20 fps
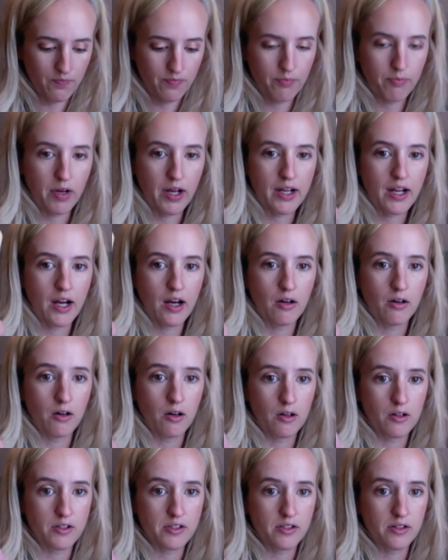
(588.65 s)
by Carol
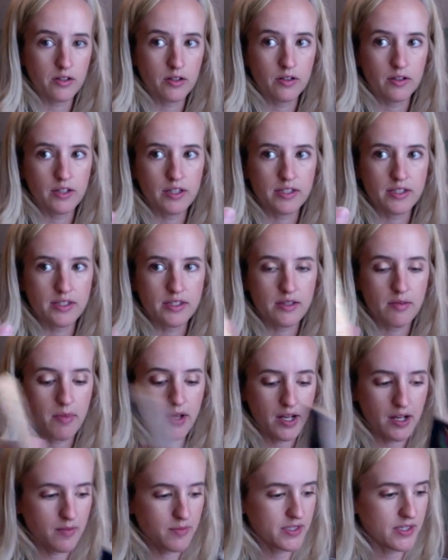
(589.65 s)
Hertzer. This is the
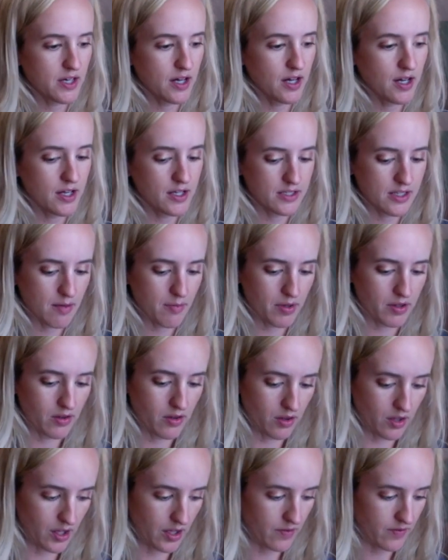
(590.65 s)
medium size. I've
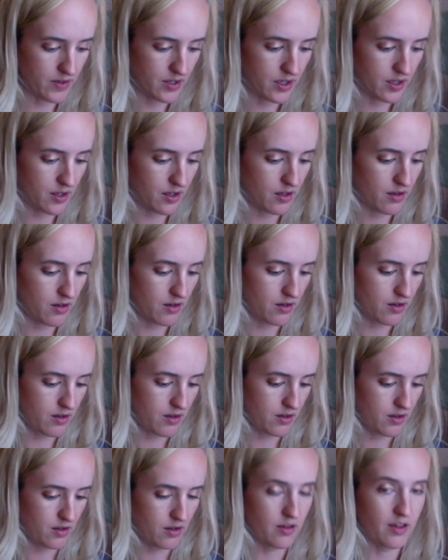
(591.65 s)
been loving
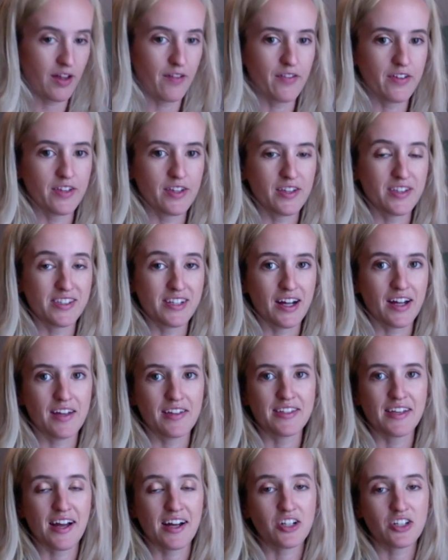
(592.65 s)
this deck.
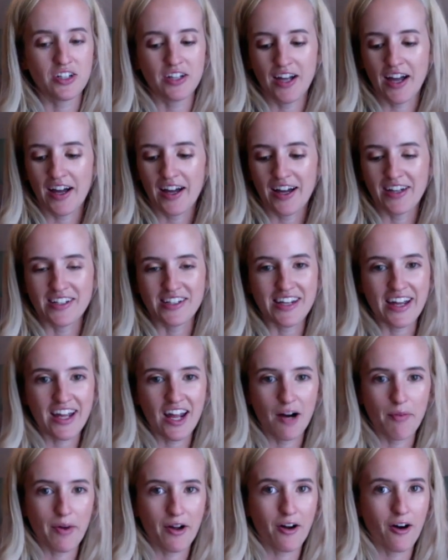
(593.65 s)
It's actually, I had to take it
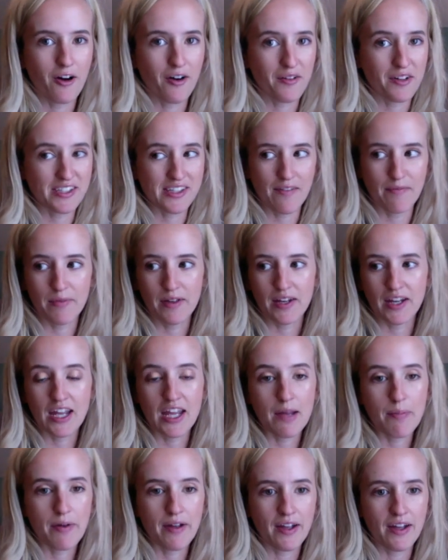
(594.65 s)
out of my car because I've been
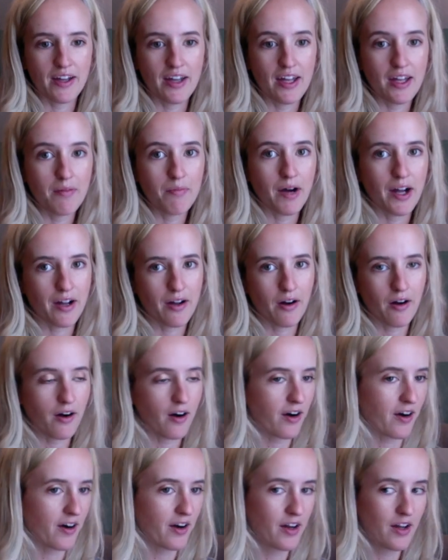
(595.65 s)
keeping it in my
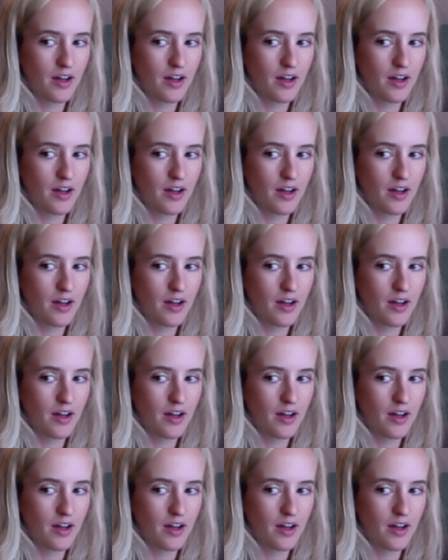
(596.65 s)
car,